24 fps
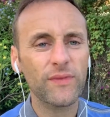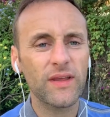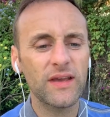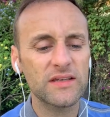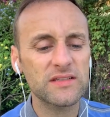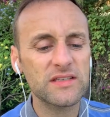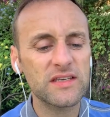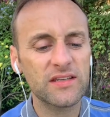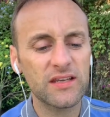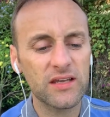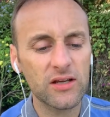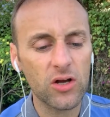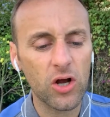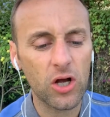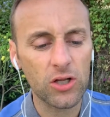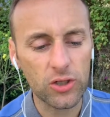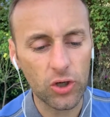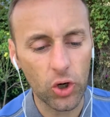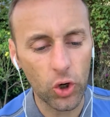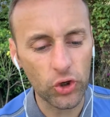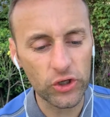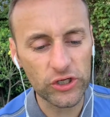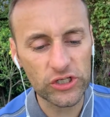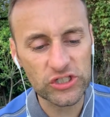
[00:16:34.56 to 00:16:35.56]
is a thing called
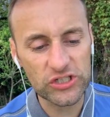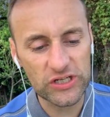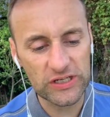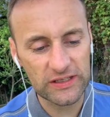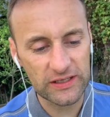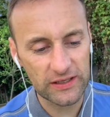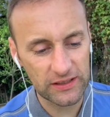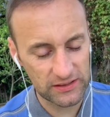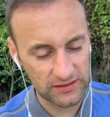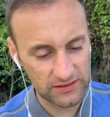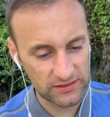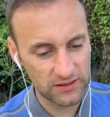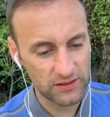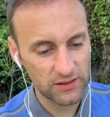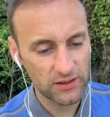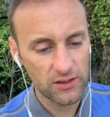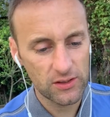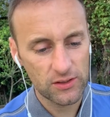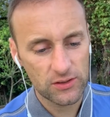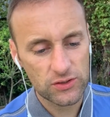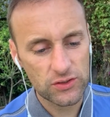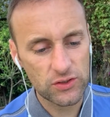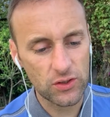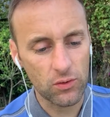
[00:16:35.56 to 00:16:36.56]
IGTs.
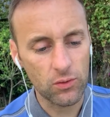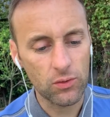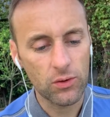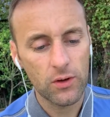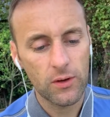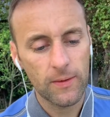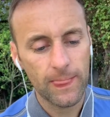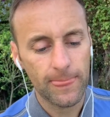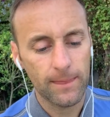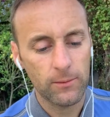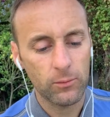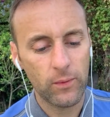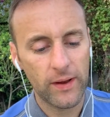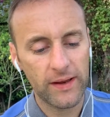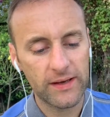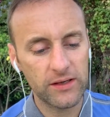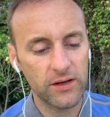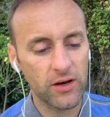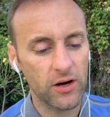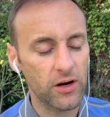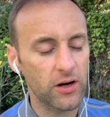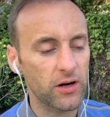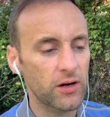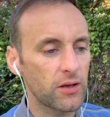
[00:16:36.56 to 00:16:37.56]
So when
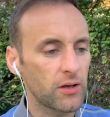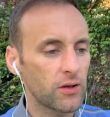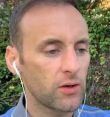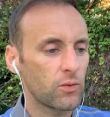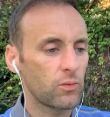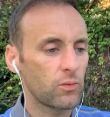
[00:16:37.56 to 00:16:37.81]
you're